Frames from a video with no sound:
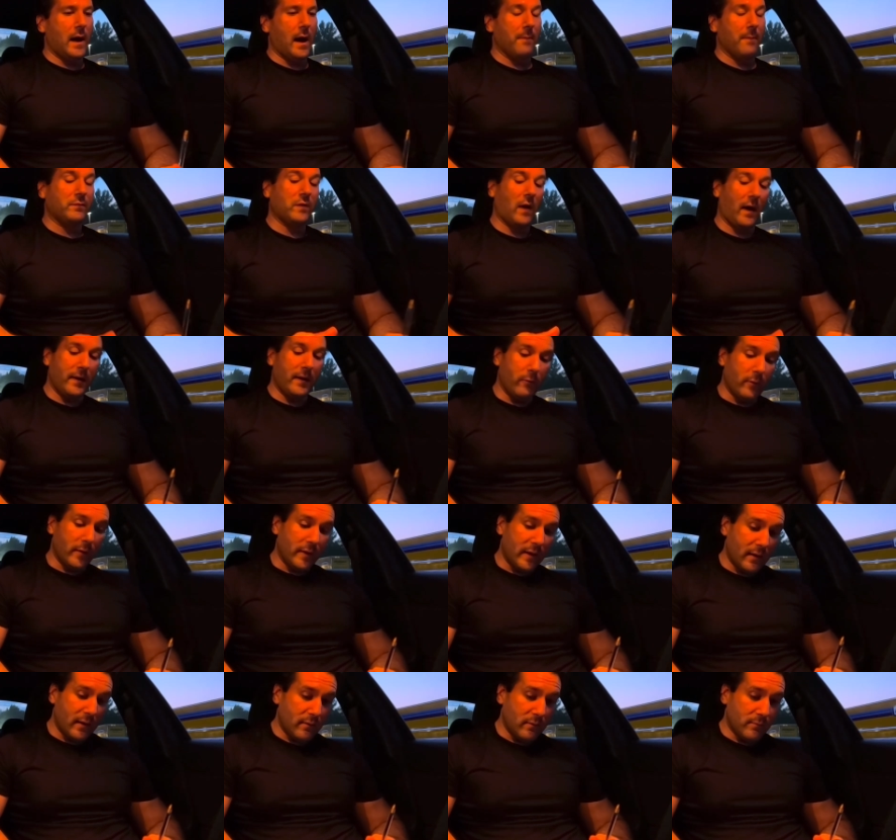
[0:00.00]
I'm tight
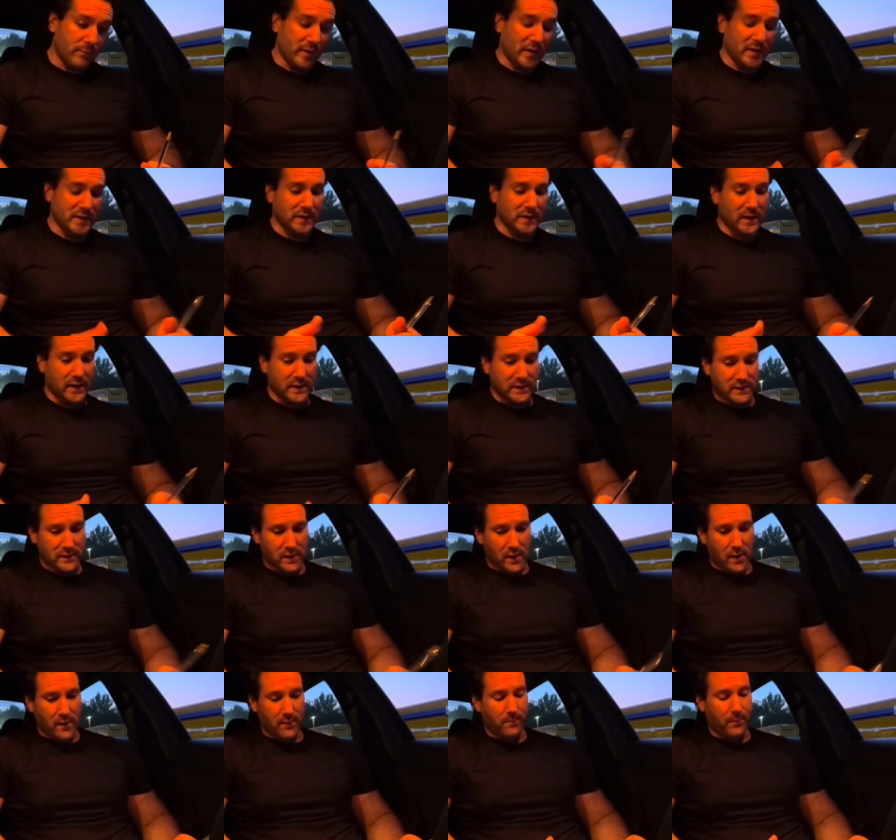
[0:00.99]
with it because it
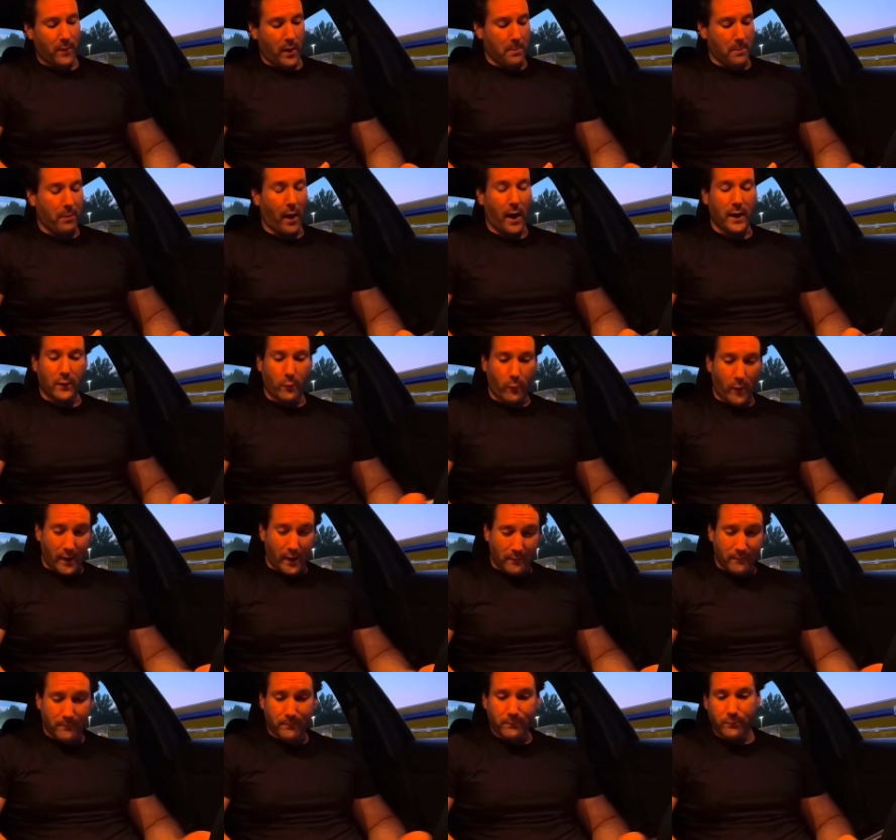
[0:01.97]
is a body
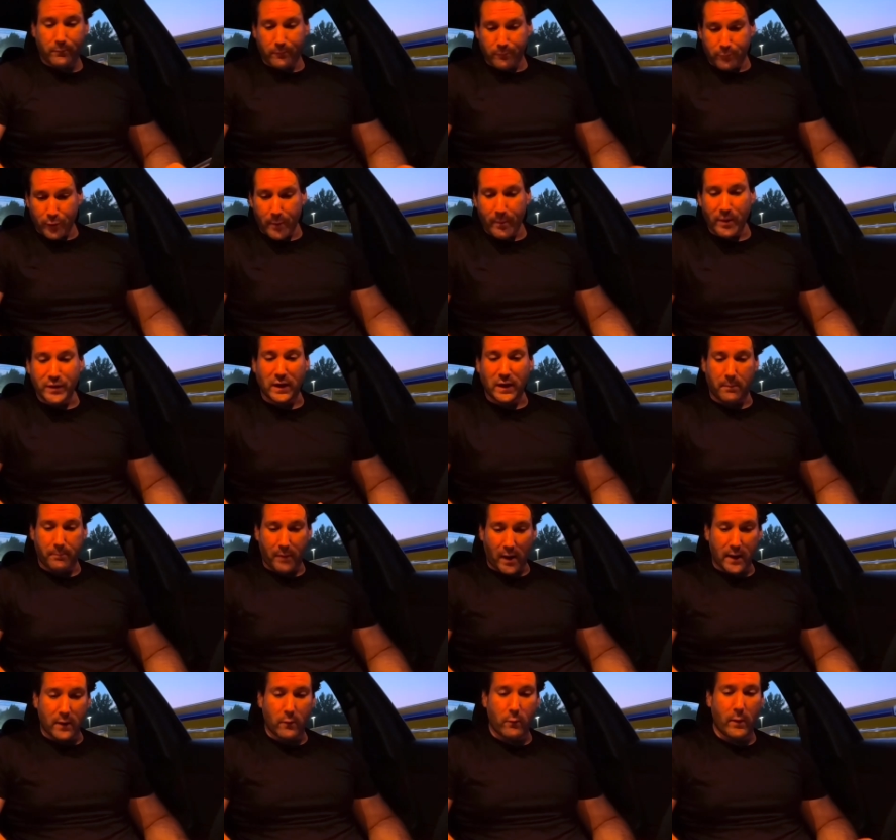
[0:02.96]
weight, pretty much like a
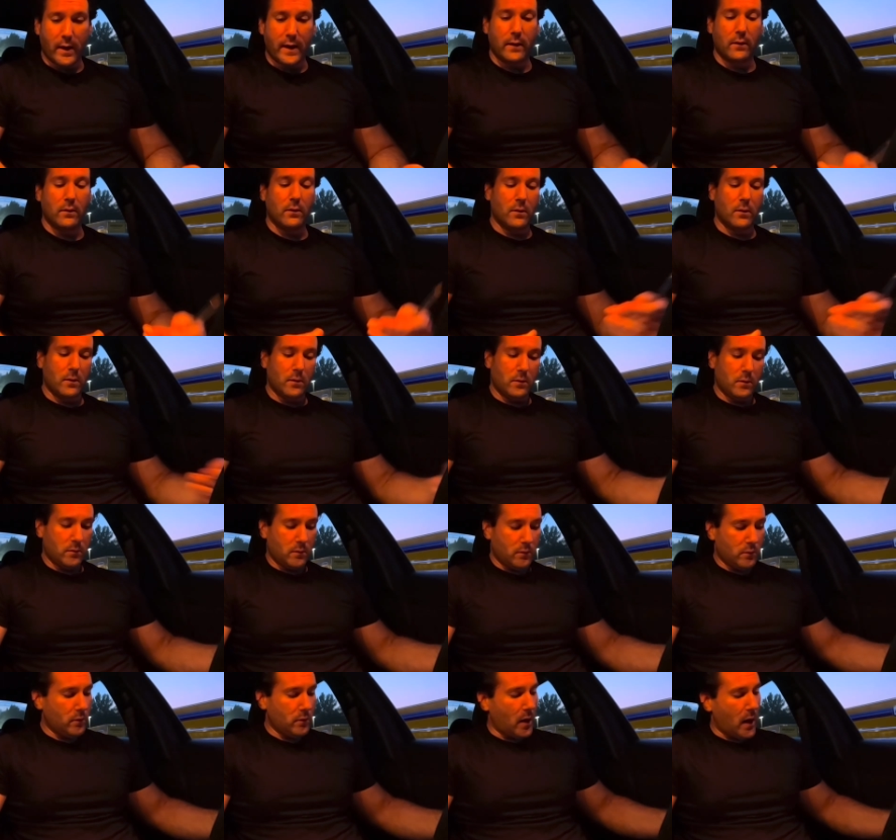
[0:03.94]
body weight
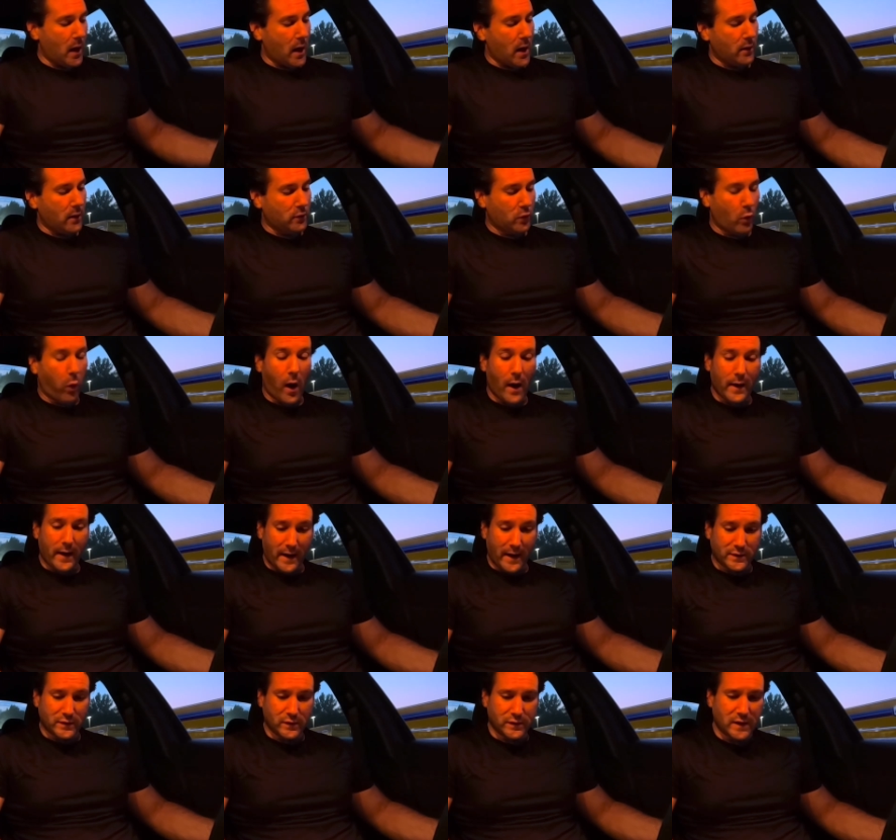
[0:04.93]
quad
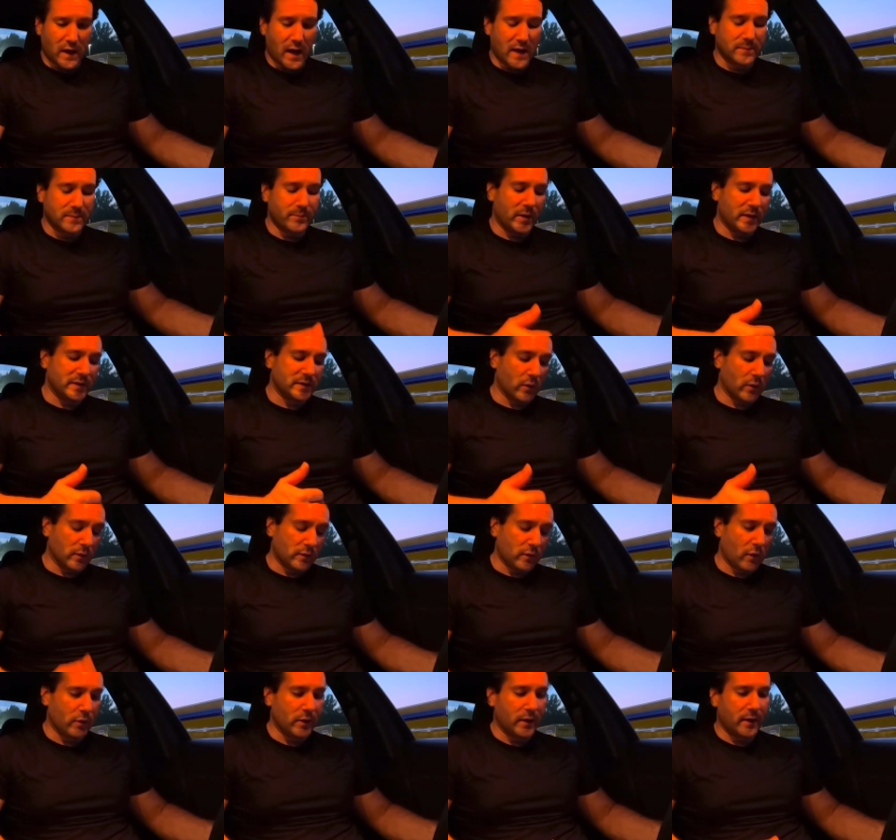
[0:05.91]
exercise, but it's an
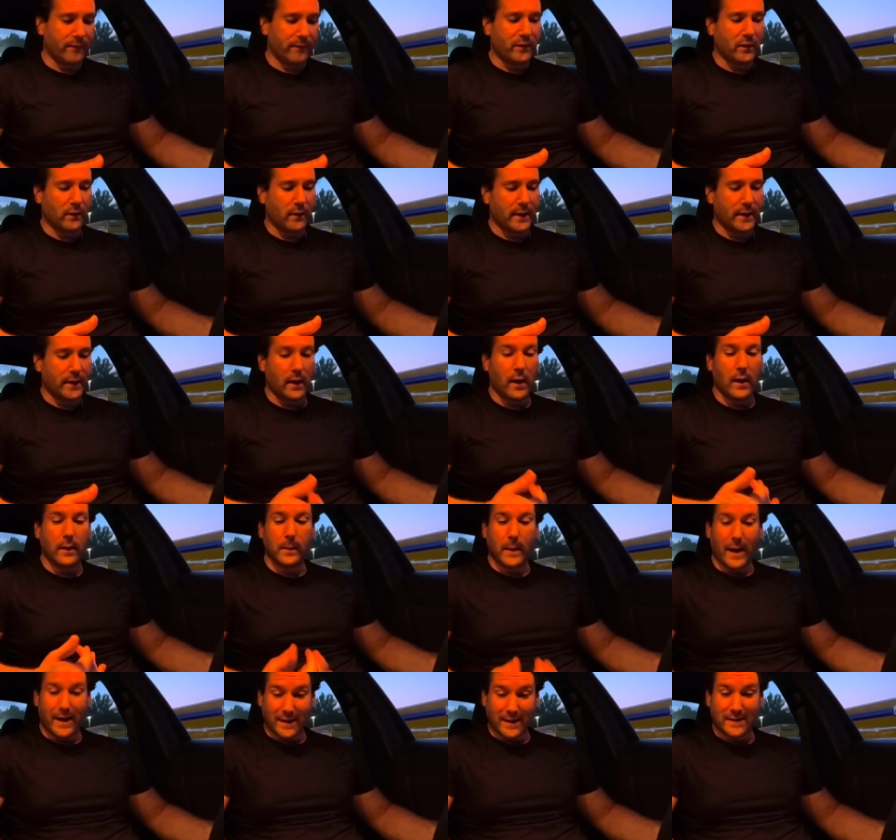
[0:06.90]
alternative to like a
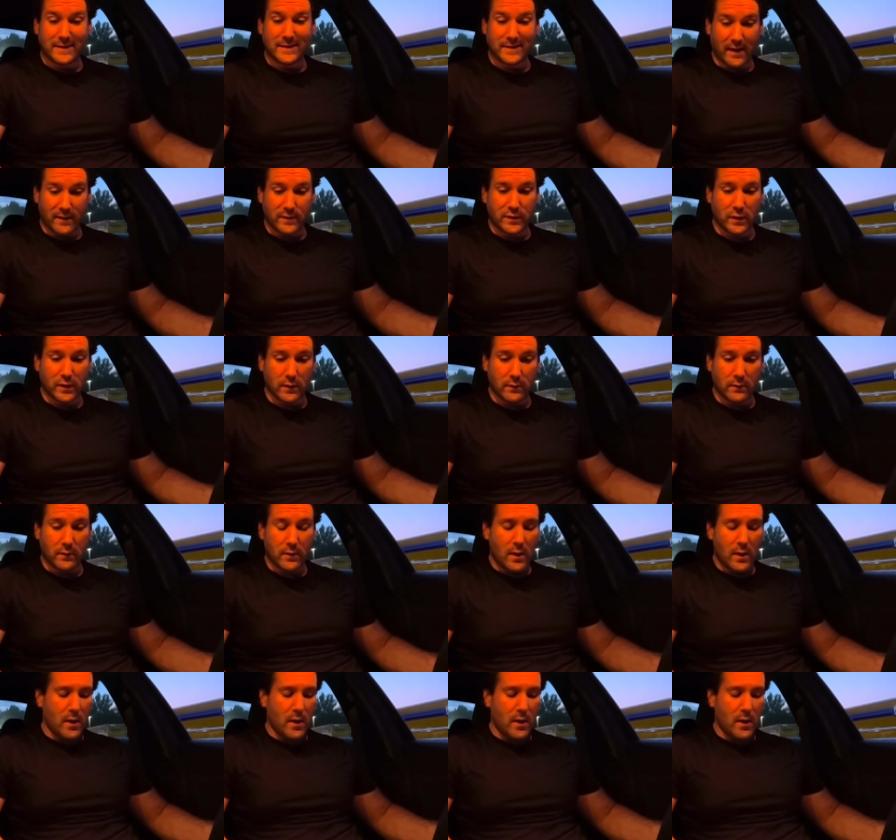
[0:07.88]
leg extension.